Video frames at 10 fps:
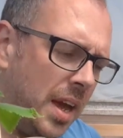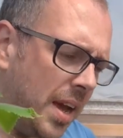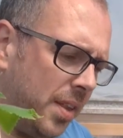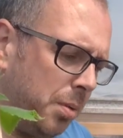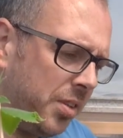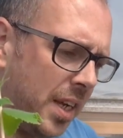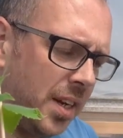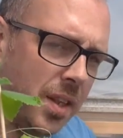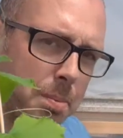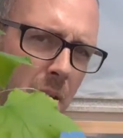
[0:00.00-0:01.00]
They'll be
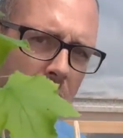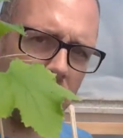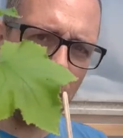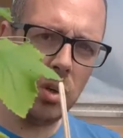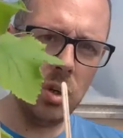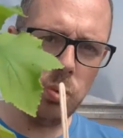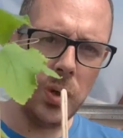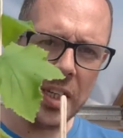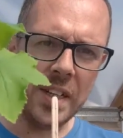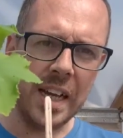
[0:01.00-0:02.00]
sitting in the pots for a
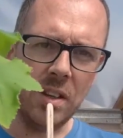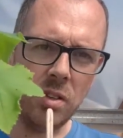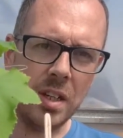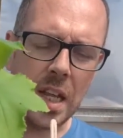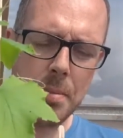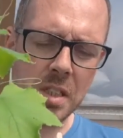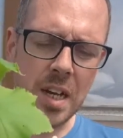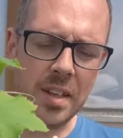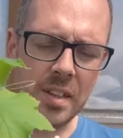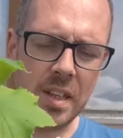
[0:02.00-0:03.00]
good week to get used to the
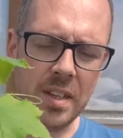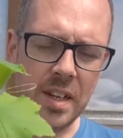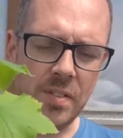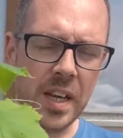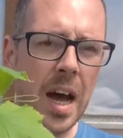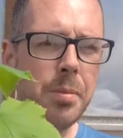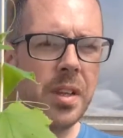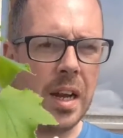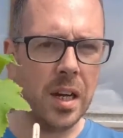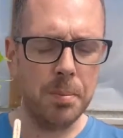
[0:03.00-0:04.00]
temperatures in case anything
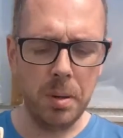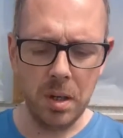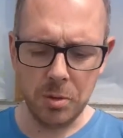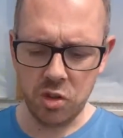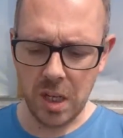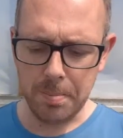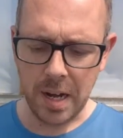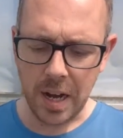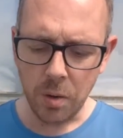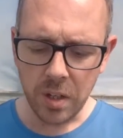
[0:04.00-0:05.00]
happens, and I can pull them straight
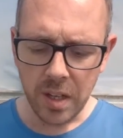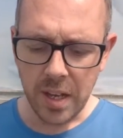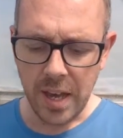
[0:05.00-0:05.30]
back out.